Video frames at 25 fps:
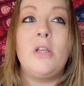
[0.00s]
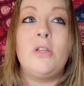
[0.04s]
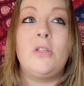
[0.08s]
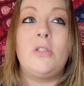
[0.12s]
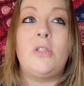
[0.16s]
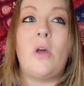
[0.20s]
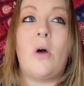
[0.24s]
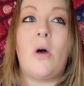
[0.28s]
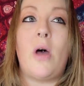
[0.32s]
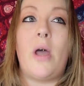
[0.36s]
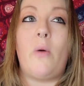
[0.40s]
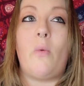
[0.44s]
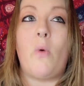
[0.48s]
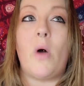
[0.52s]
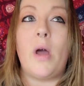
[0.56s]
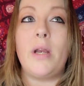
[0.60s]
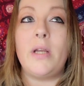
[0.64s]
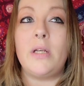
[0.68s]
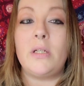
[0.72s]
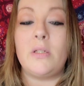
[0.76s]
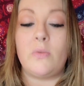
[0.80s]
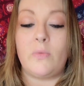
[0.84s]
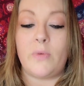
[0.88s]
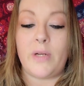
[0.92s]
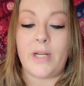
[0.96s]
So I
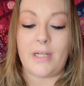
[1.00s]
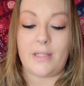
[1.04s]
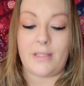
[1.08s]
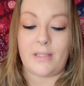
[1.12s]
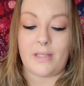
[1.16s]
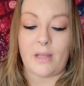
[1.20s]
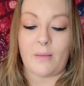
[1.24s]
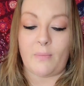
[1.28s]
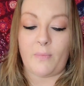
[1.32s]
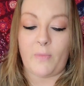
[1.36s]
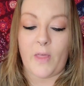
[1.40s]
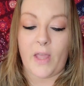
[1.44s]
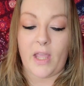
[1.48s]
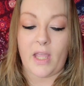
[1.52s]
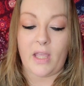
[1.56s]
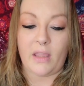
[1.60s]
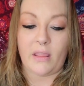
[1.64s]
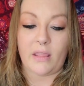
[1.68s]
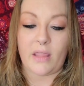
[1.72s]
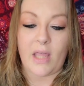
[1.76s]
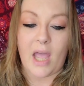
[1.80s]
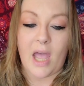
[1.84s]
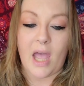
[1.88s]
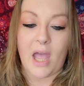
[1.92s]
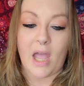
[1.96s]
wanted to read
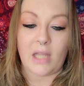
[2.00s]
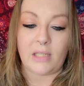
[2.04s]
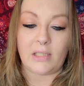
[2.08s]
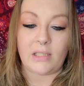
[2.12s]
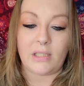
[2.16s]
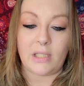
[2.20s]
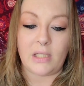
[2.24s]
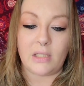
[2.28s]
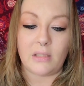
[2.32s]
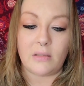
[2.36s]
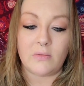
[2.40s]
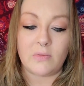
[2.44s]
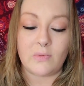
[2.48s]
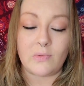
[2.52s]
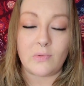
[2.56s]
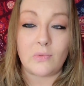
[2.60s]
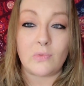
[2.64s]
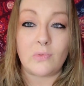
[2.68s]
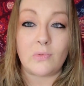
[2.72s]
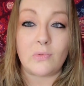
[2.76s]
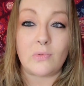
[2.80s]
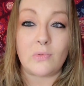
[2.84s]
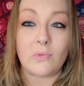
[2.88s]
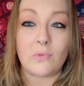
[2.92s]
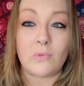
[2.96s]
something that
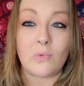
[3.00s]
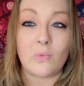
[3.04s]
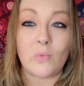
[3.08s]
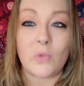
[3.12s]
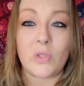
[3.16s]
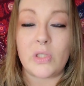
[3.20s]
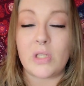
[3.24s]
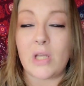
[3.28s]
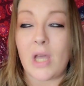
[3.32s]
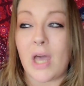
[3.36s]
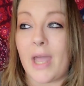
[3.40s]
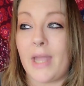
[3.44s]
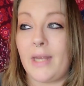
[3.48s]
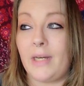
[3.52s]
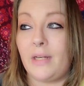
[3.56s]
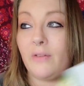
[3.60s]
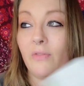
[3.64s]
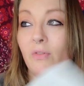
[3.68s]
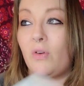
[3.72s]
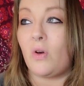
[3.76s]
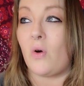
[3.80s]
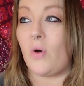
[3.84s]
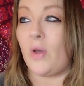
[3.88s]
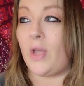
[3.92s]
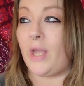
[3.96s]
was kind
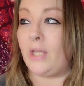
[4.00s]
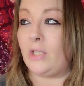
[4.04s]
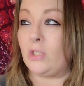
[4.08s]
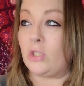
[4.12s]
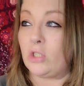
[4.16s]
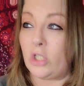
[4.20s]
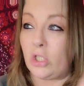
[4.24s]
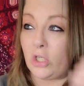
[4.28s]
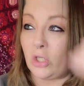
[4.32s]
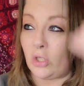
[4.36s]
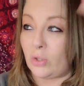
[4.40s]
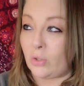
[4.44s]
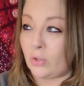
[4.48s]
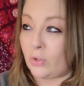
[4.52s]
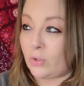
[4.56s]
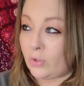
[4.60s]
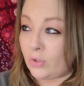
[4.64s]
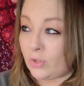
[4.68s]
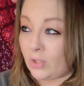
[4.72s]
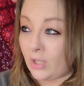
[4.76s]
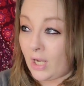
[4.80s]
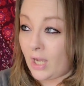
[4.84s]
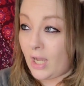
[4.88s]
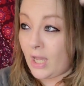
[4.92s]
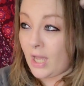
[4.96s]
of going
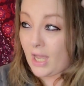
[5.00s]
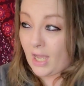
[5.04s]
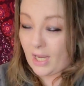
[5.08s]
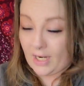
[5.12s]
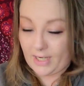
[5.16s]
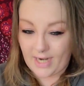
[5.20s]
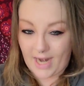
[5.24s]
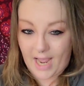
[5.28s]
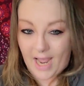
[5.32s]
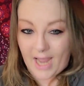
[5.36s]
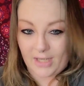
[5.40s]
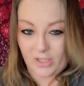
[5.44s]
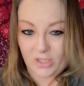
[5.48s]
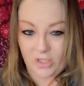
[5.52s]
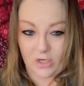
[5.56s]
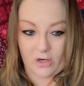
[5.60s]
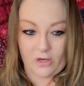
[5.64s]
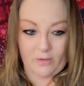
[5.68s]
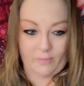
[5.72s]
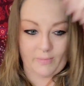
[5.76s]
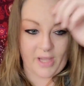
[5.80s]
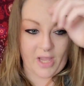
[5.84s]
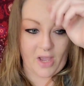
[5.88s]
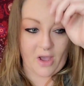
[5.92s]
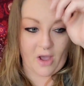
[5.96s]
to not
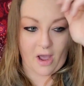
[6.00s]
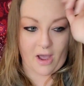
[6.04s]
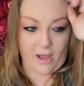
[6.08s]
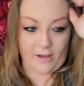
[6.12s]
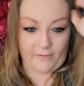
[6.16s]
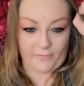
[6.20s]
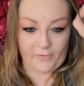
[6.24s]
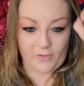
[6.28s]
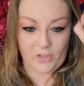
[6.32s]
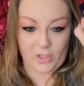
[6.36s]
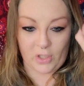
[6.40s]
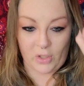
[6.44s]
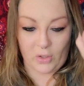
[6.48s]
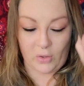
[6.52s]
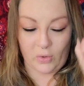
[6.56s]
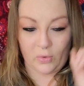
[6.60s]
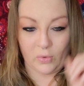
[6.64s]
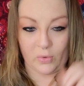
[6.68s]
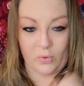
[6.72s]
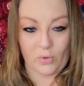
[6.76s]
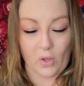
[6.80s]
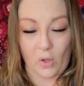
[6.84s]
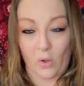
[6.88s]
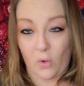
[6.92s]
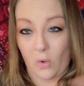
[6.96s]
turn me off
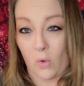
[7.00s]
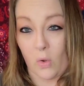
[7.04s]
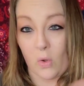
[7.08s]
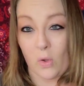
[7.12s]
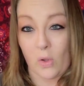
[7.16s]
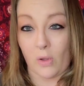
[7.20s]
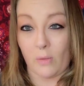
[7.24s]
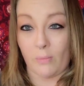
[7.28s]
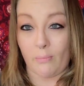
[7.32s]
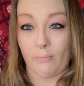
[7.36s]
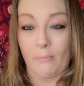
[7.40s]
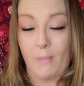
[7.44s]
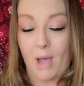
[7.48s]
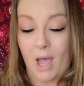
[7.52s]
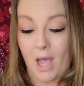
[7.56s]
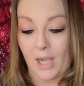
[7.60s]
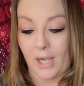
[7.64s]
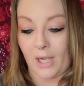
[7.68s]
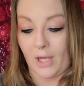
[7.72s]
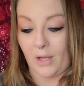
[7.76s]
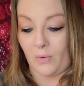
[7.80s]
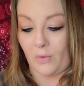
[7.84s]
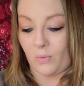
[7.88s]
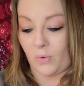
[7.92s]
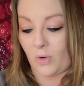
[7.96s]
to the whole
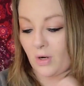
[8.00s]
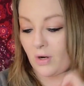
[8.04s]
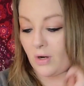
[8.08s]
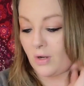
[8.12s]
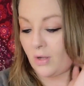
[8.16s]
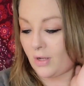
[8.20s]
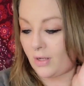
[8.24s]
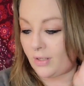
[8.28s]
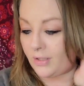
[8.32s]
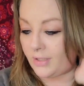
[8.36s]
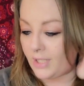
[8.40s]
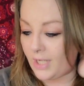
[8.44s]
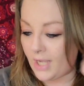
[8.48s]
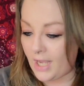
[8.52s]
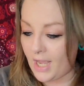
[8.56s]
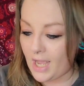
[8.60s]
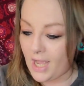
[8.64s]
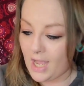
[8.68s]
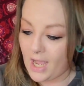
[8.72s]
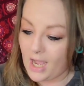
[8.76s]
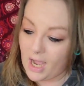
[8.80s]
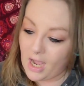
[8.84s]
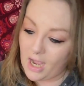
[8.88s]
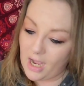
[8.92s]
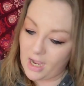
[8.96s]
manga world.
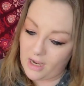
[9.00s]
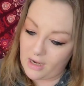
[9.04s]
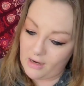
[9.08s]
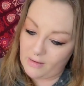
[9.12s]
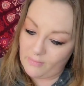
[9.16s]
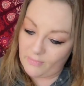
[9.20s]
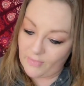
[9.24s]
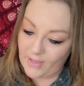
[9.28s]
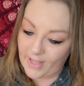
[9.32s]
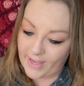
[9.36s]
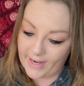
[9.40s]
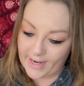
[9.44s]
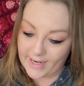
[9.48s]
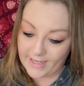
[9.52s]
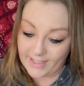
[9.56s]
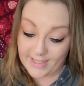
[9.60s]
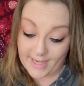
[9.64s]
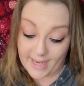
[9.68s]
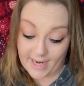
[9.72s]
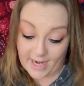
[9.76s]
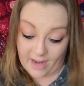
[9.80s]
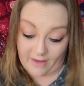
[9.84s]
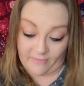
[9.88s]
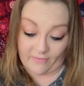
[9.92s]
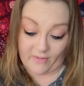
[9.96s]
Like I
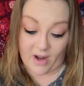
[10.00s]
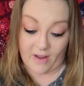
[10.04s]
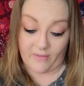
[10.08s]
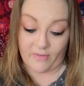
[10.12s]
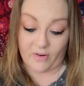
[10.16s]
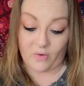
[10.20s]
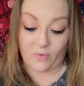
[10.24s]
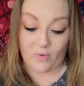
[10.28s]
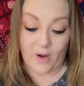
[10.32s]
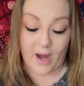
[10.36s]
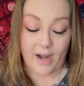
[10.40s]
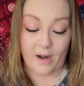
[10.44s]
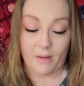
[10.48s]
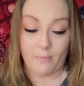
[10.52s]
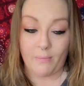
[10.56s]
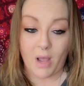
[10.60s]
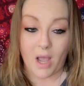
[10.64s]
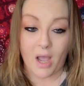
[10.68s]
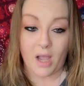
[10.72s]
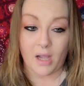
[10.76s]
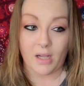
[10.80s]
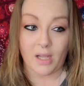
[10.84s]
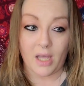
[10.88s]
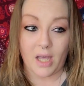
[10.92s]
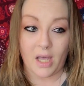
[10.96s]
said, I've never read a
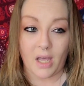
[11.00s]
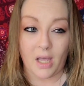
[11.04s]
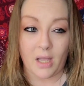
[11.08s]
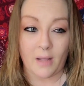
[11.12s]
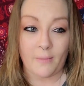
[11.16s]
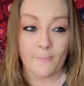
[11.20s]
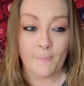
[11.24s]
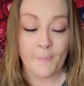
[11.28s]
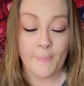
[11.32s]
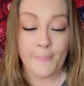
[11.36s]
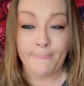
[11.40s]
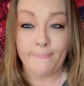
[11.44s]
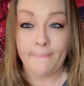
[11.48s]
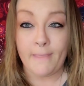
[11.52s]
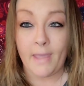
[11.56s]
manga.